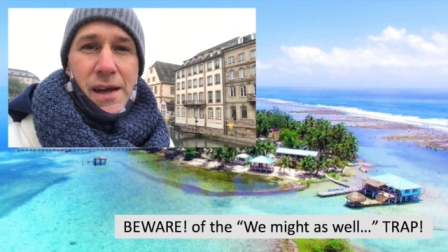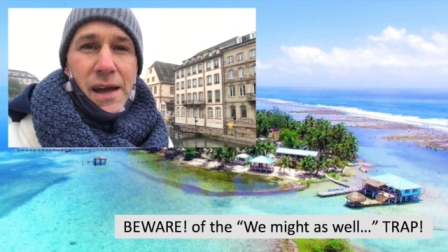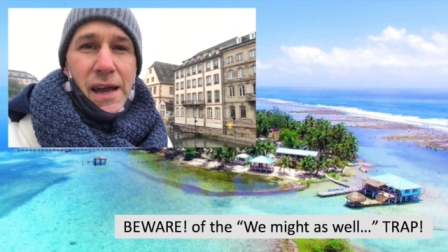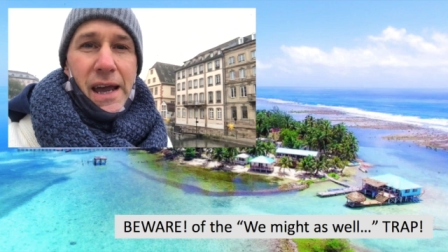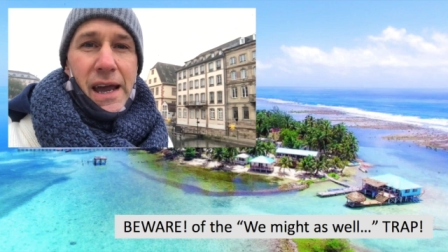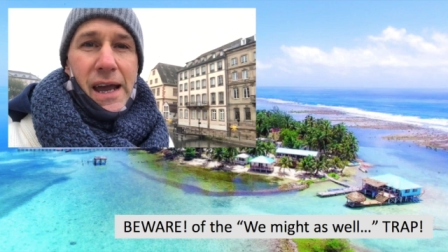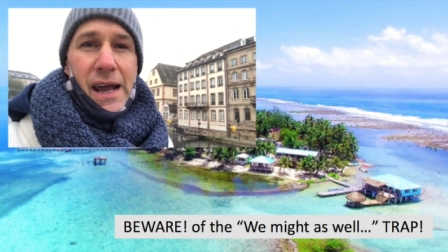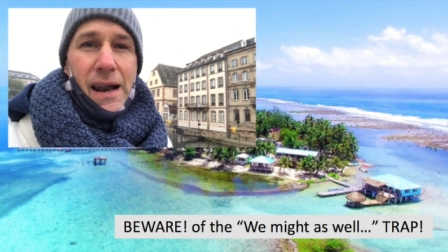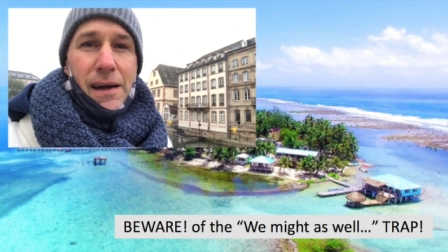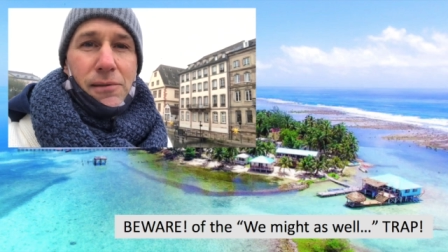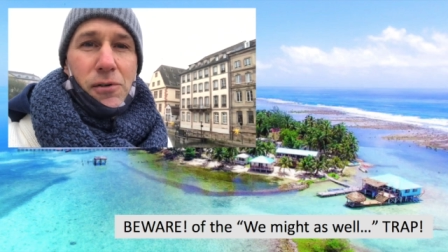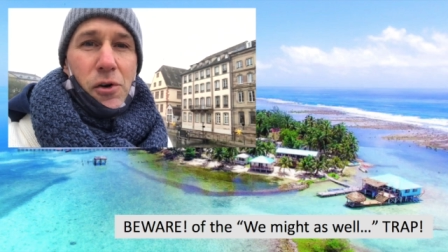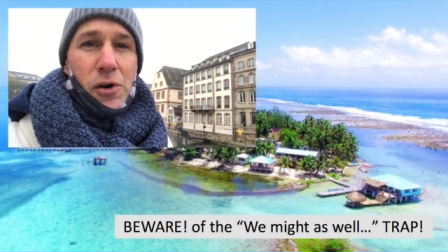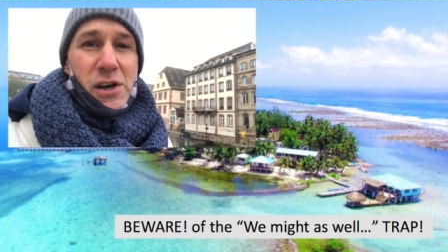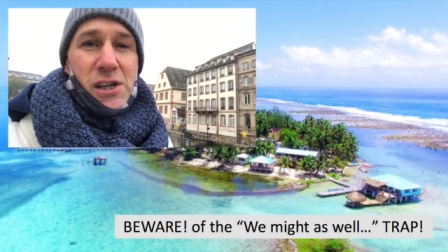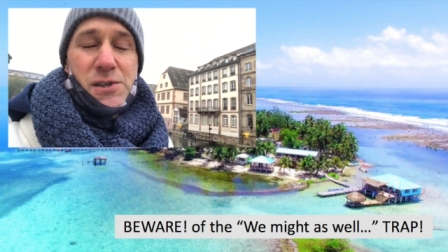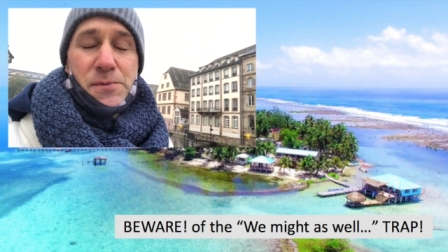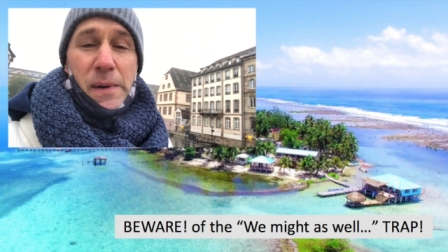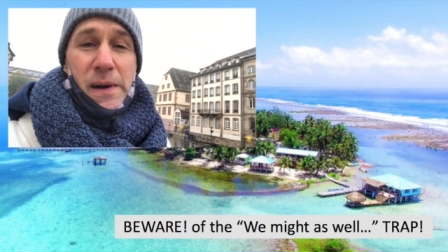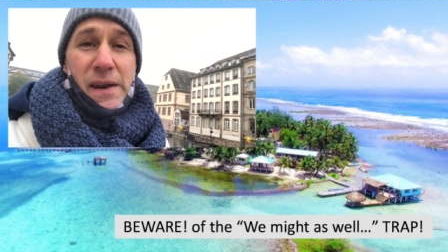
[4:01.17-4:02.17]
and I'm going
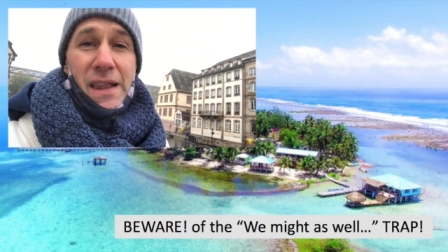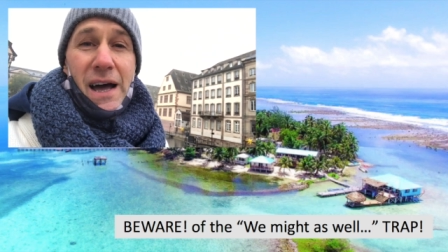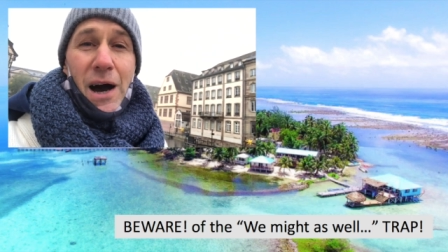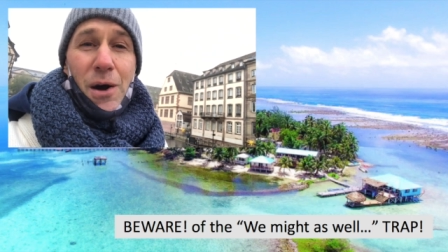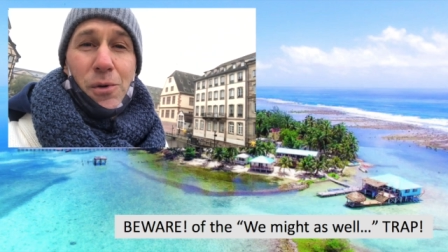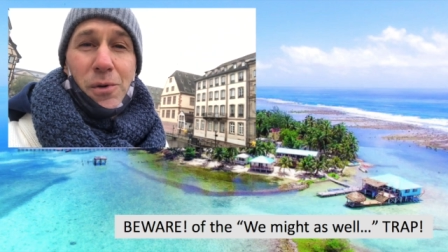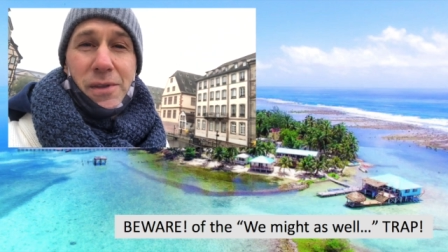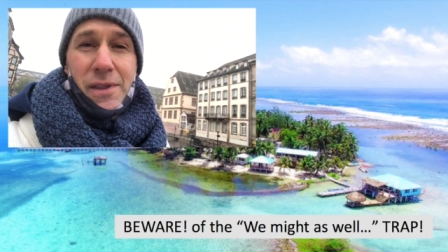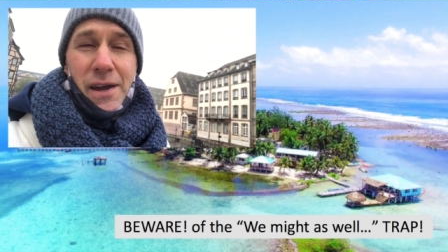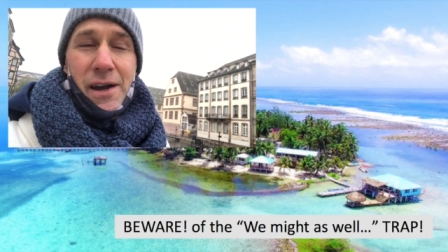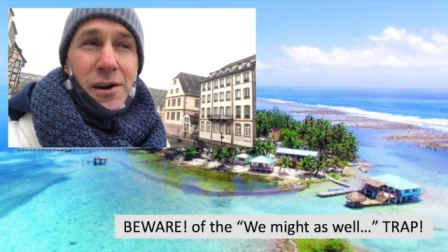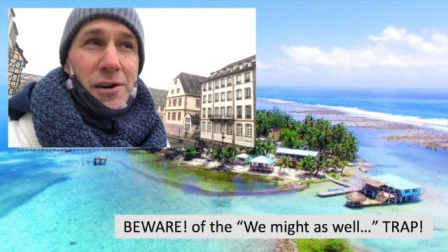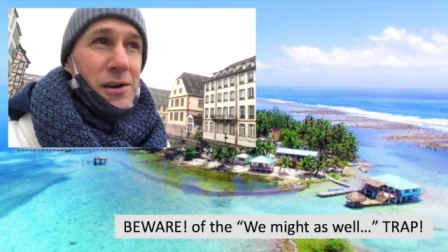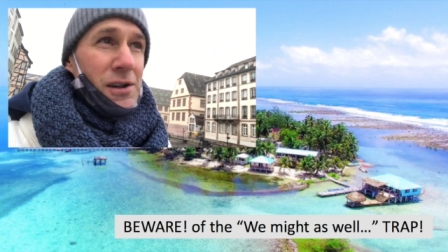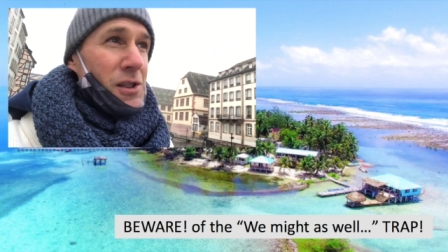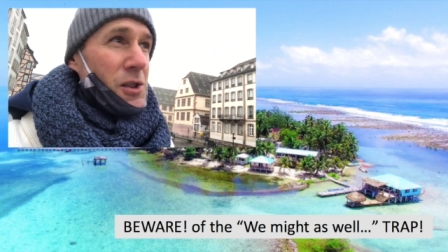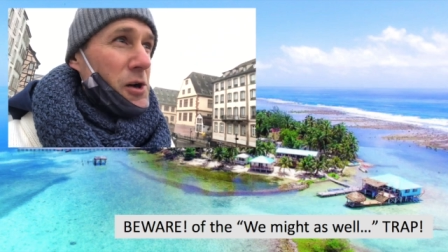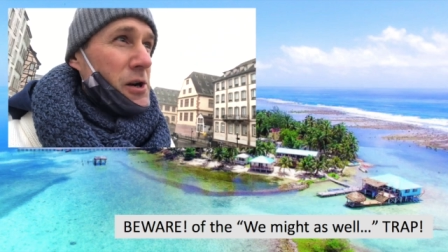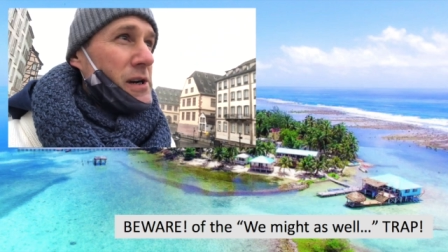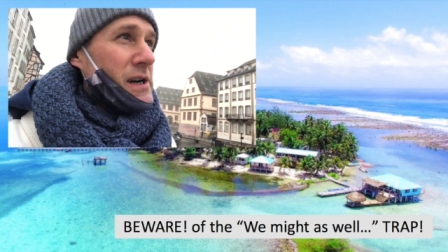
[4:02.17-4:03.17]
to spend an hour there
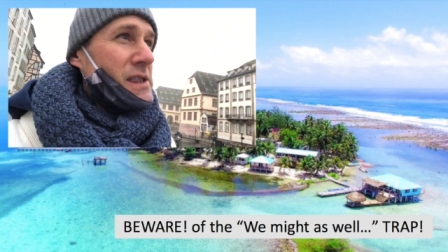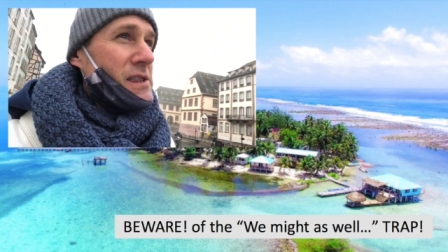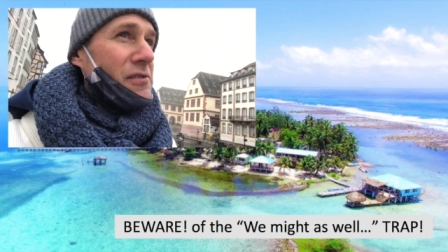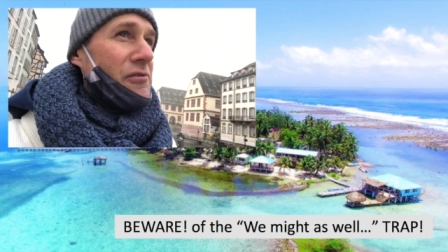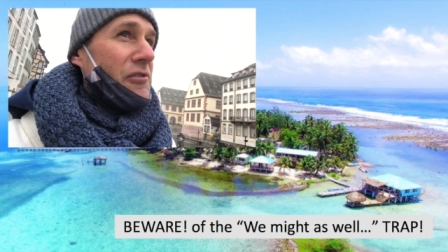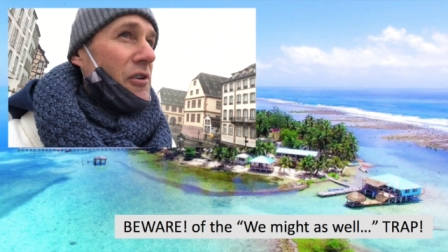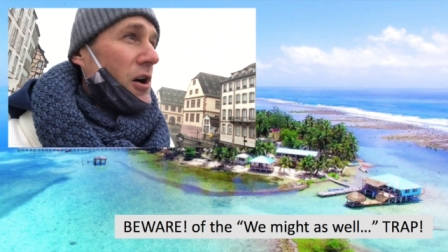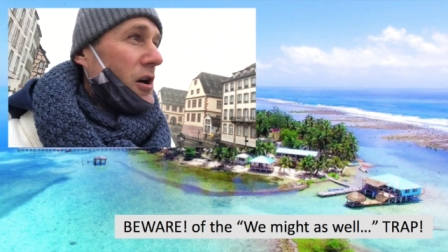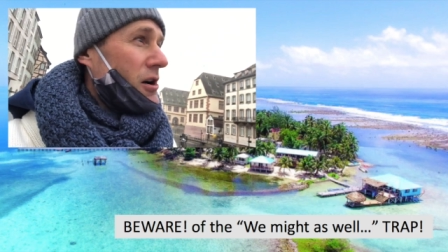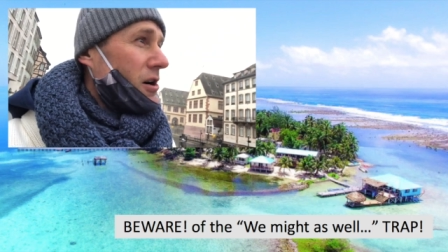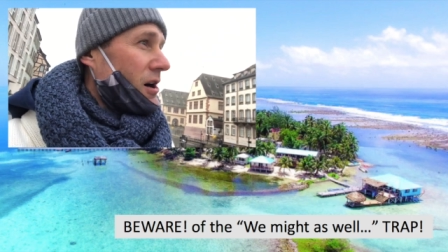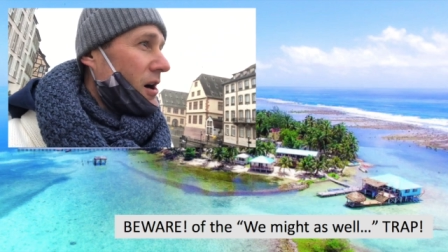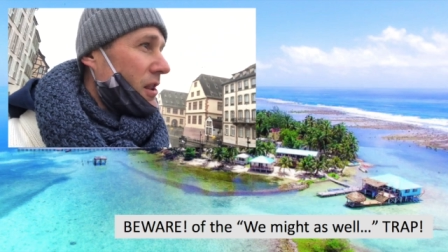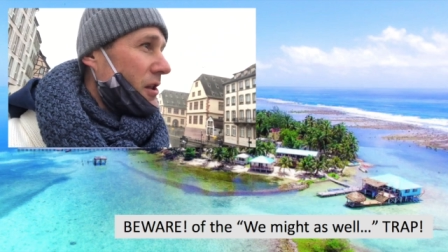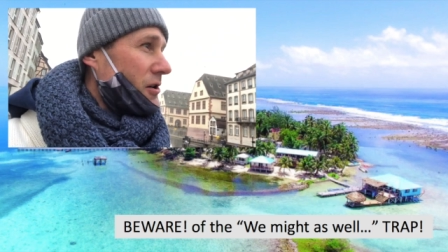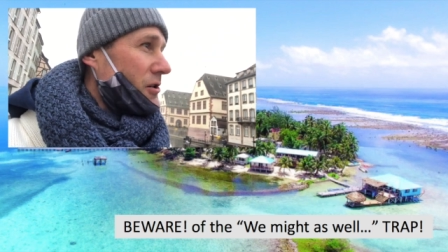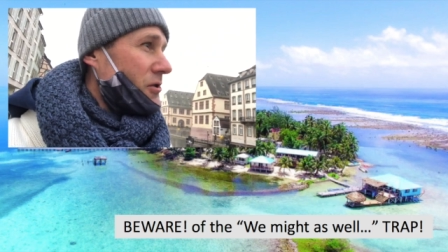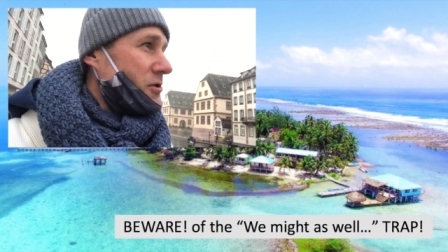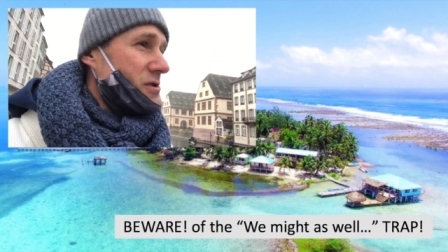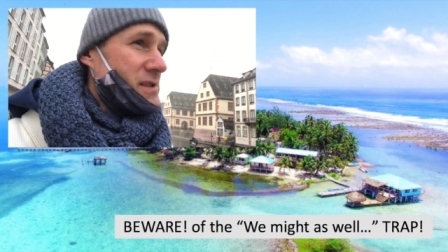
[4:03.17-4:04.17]
looking at the fall
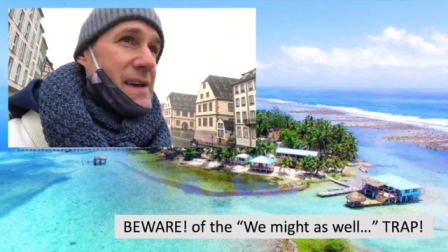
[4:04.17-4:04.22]
colors.